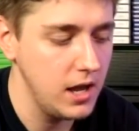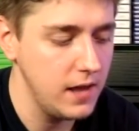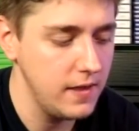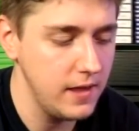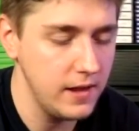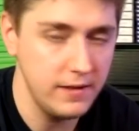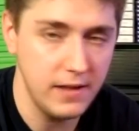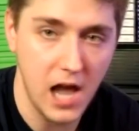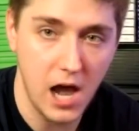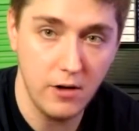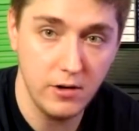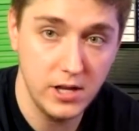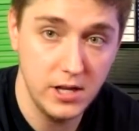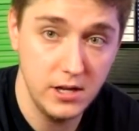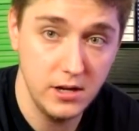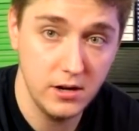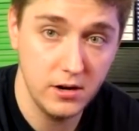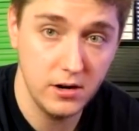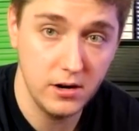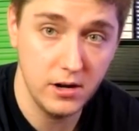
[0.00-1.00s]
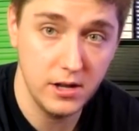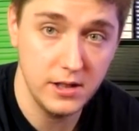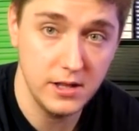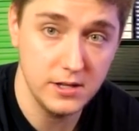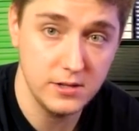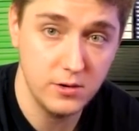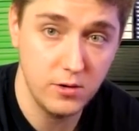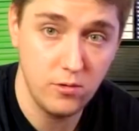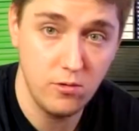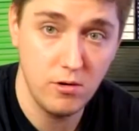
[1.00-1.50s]
And then down here in
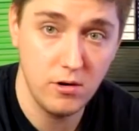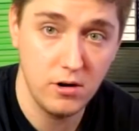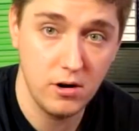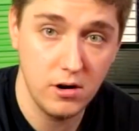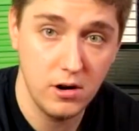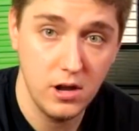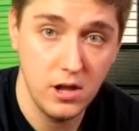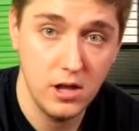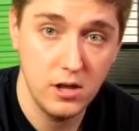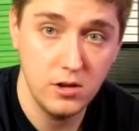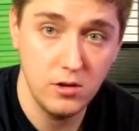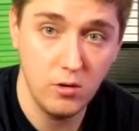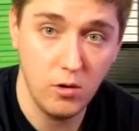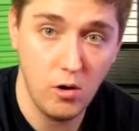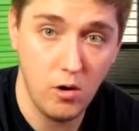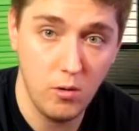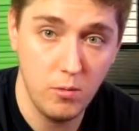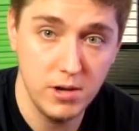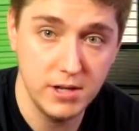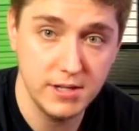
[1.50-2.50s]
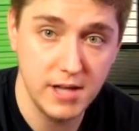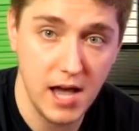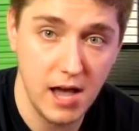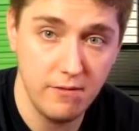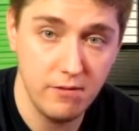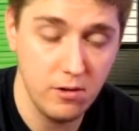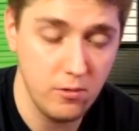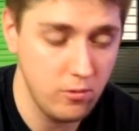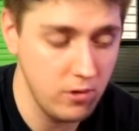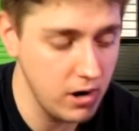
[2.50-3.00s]
this corner, you'll always
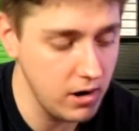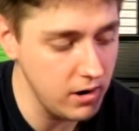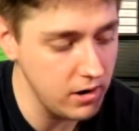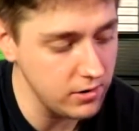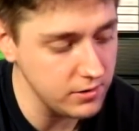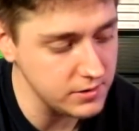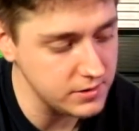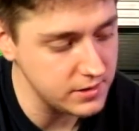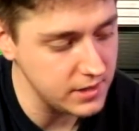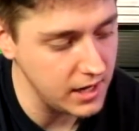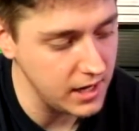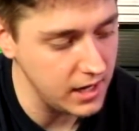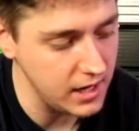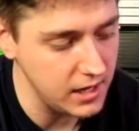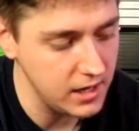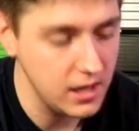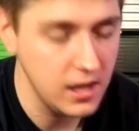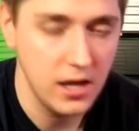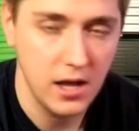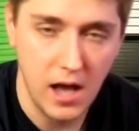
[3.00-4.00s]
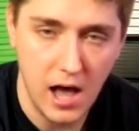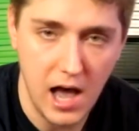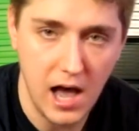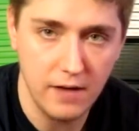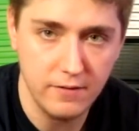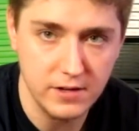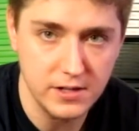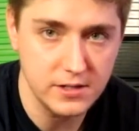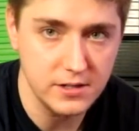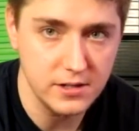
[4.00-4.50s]
have it where it'll say,
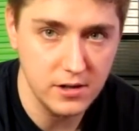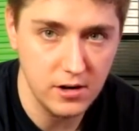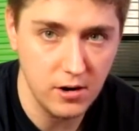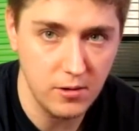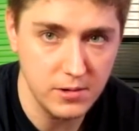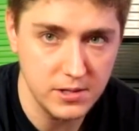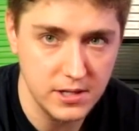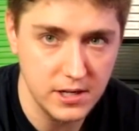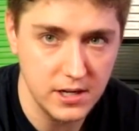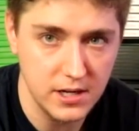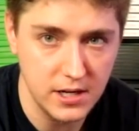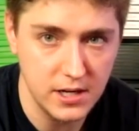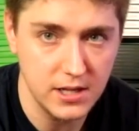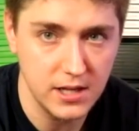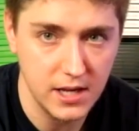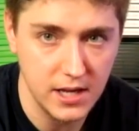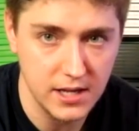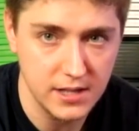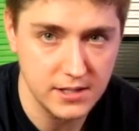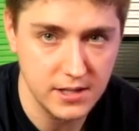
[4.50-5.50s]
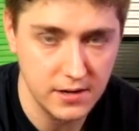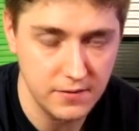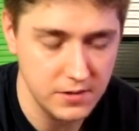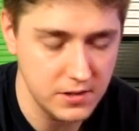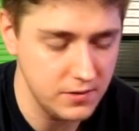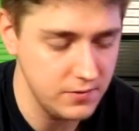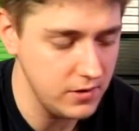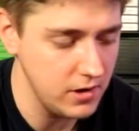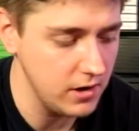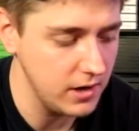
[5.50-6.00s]
obviously you're always going to need the headset if
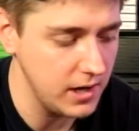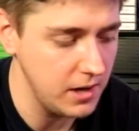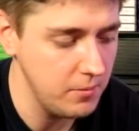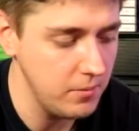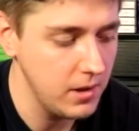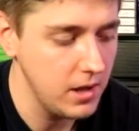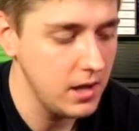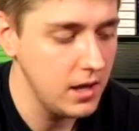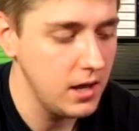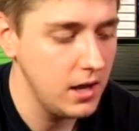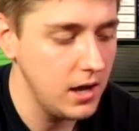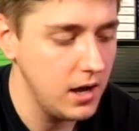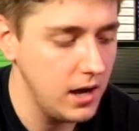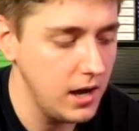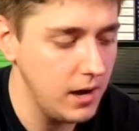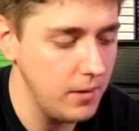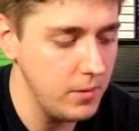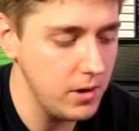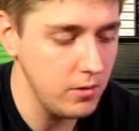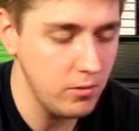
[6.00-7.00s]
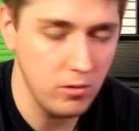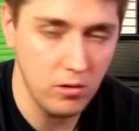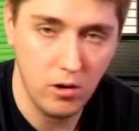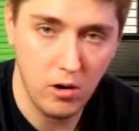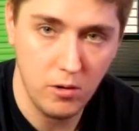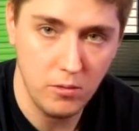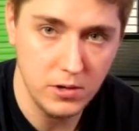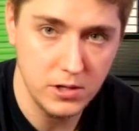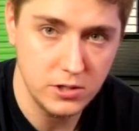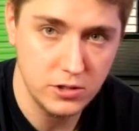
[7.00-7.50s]
it's a VR game. It will
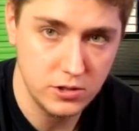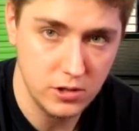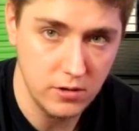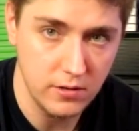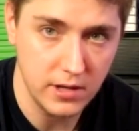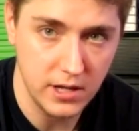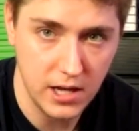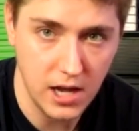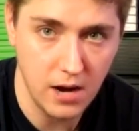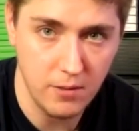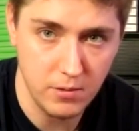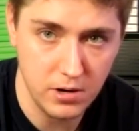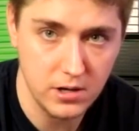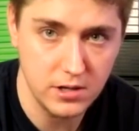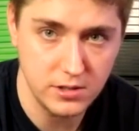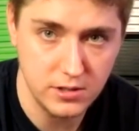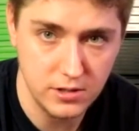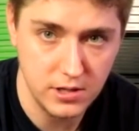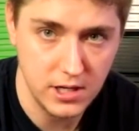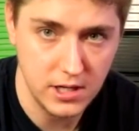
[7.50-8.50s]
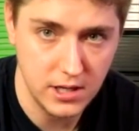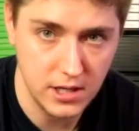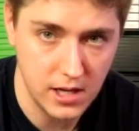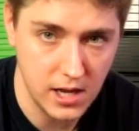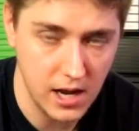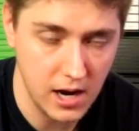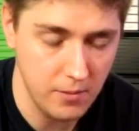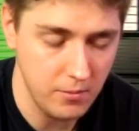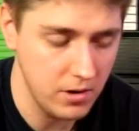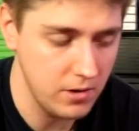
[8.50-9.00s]
always show the camera, because you need the
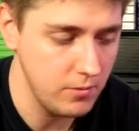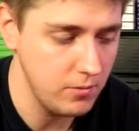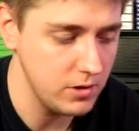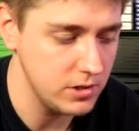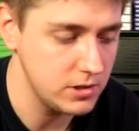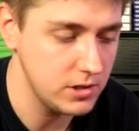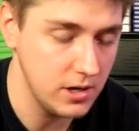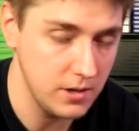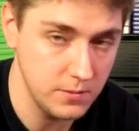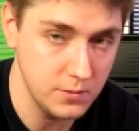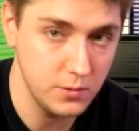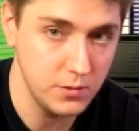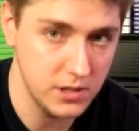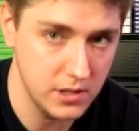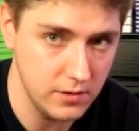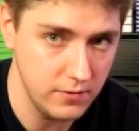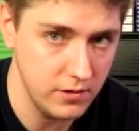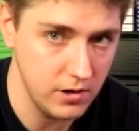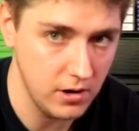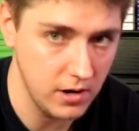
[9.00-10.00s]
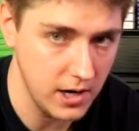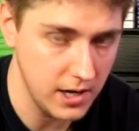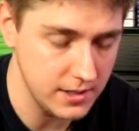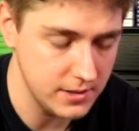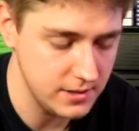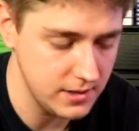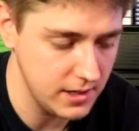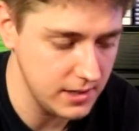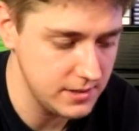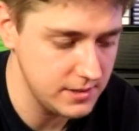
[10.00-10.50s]
camera, which comes with the VR
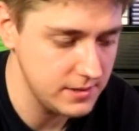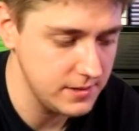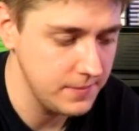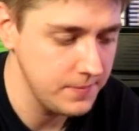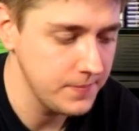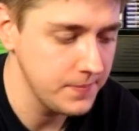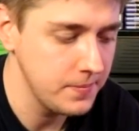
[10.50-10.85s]
headsets.